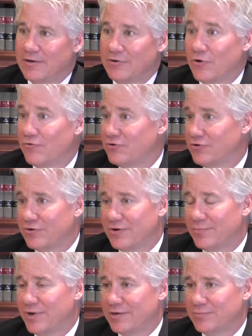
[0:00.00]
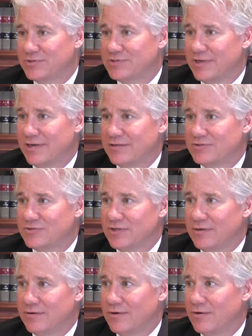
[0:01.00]
Know that you're going to make mistakes
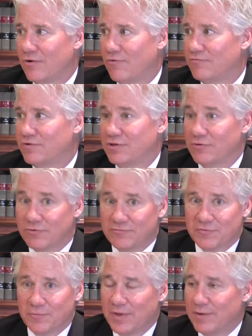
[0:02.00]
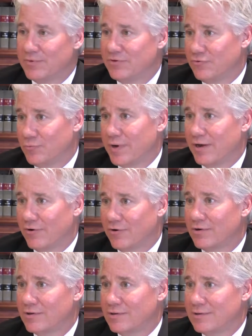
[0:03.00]
and hopefully learn from them and do
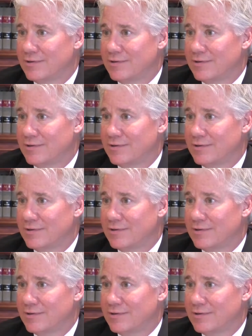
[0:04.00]
better